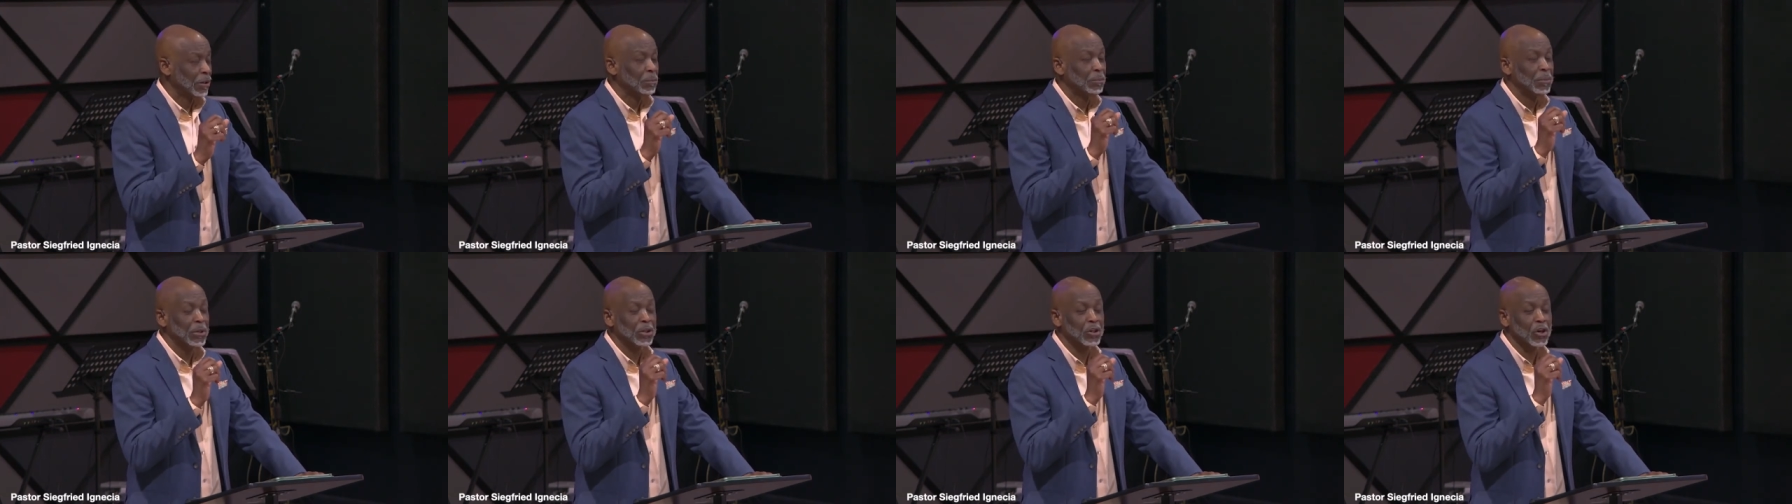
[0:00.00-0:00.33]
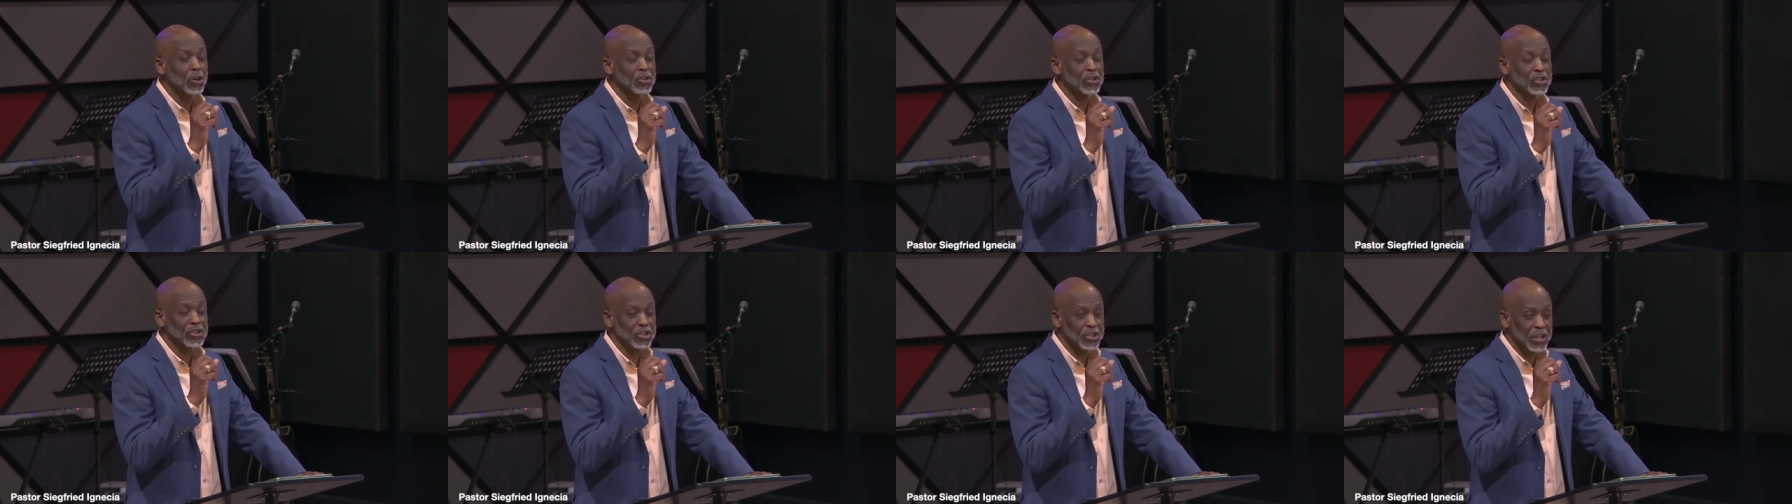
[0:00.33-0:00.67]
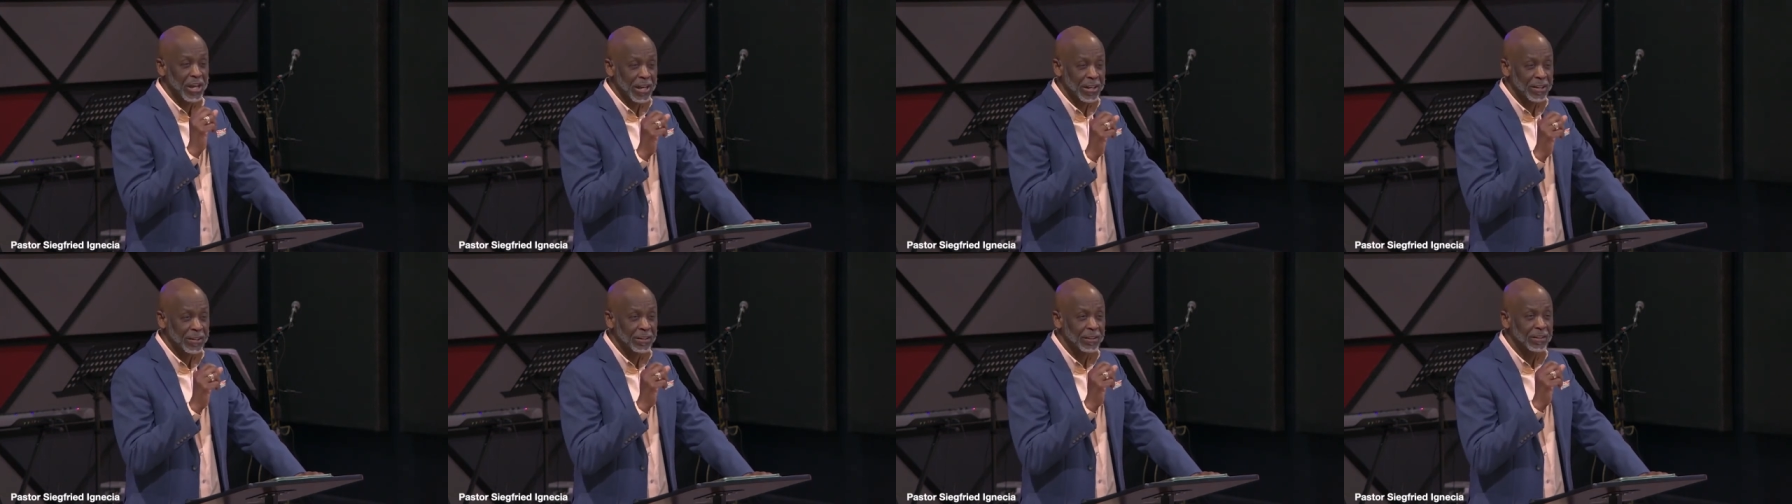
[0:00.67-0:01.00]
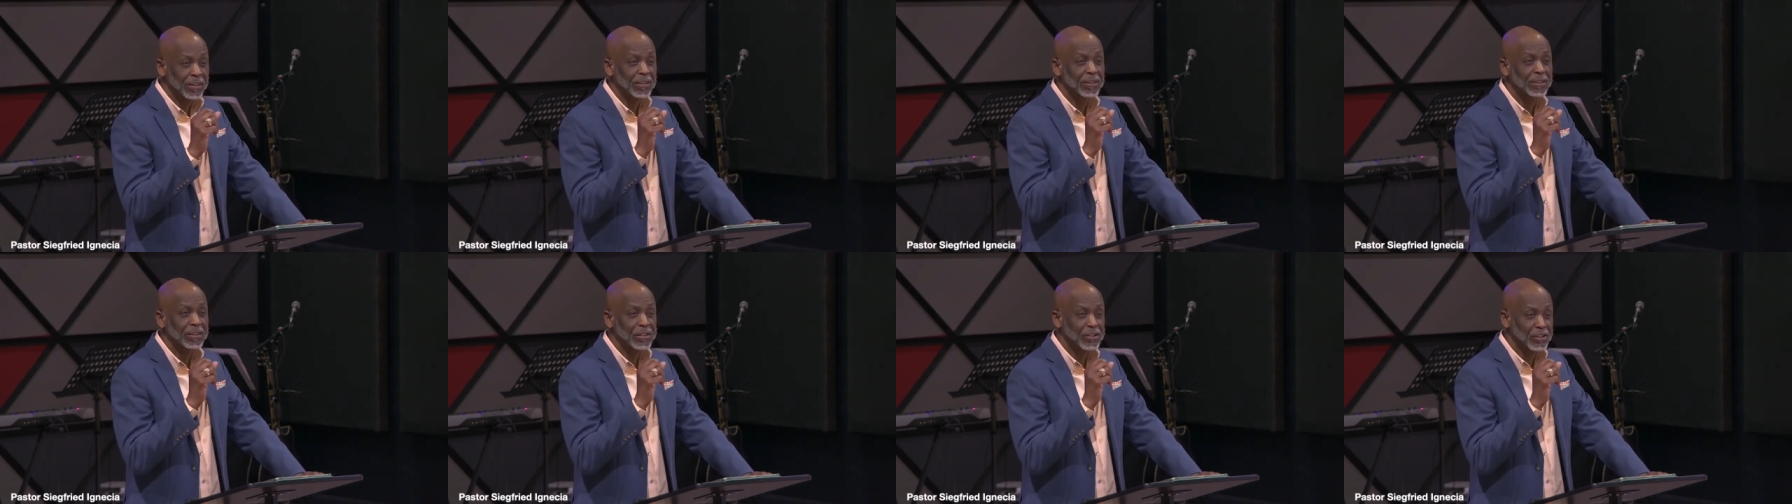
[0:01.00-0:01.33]
Because
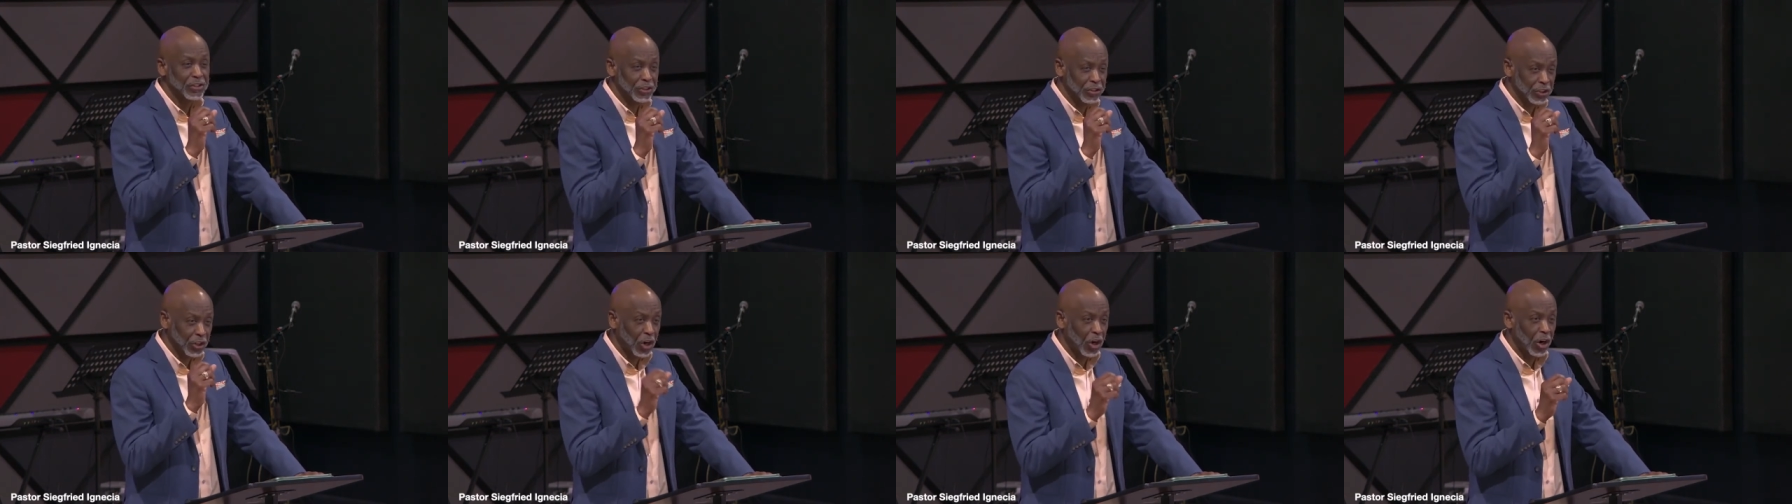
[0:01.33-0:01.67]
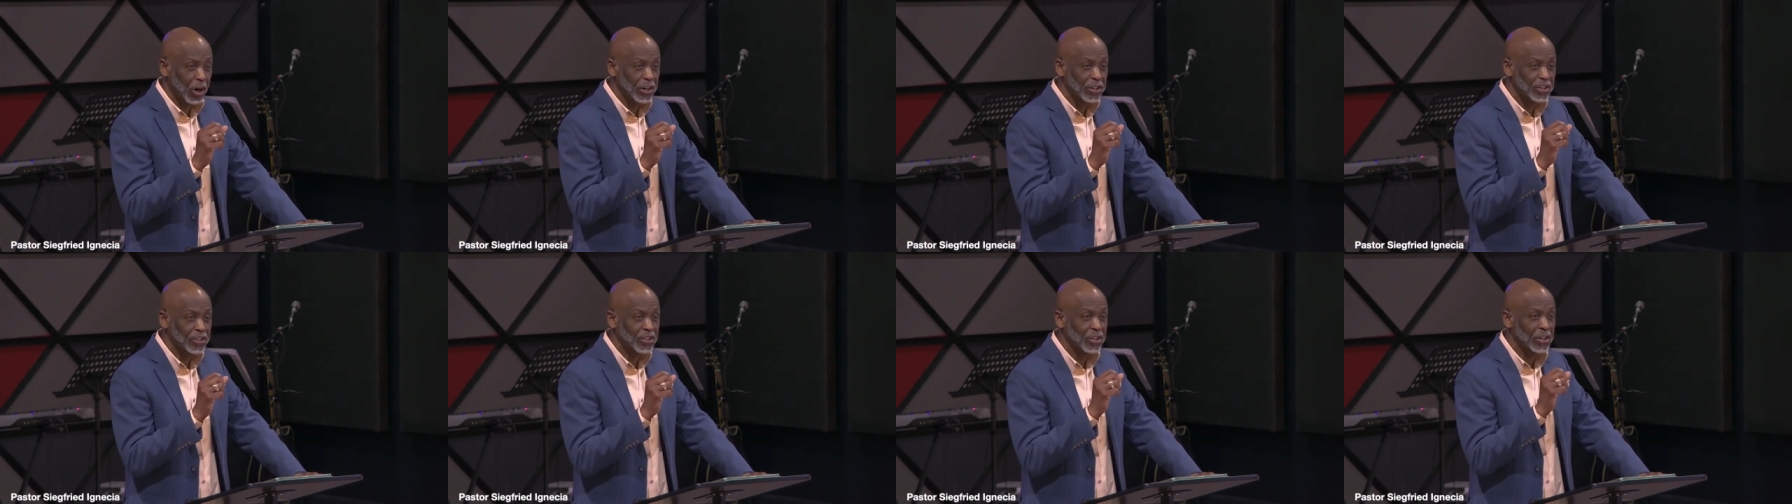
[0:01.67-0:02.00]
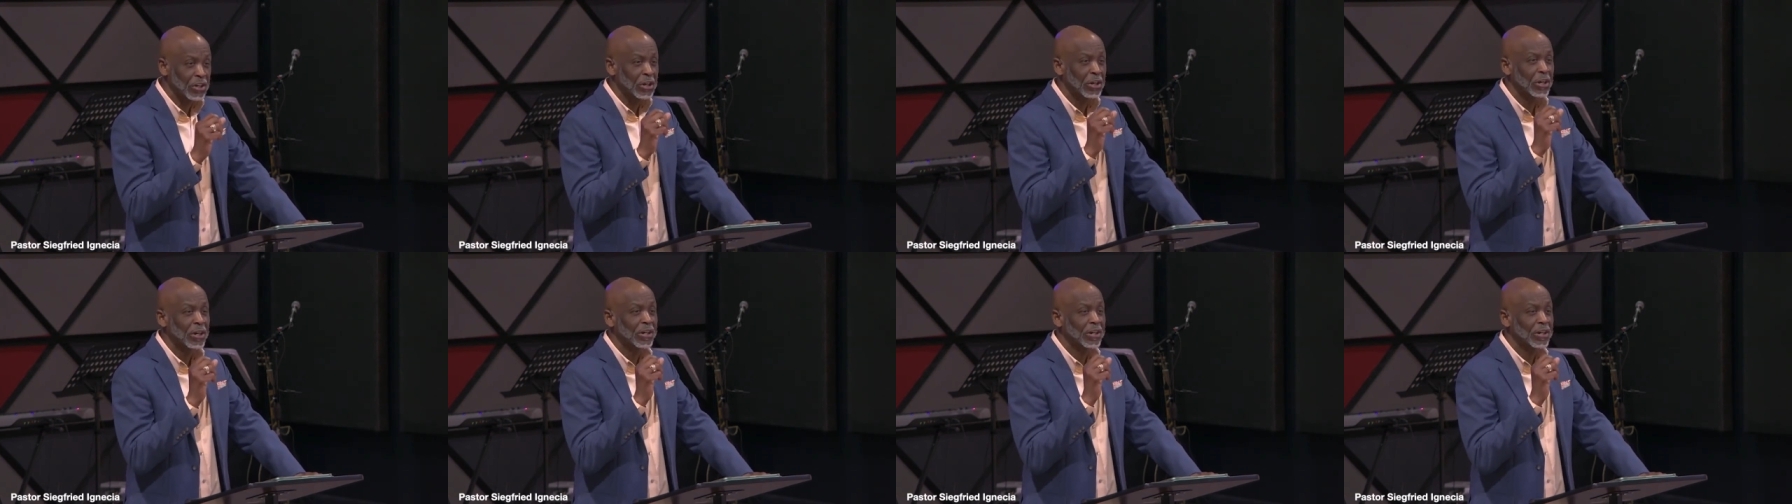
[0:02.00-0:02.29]
sin destroys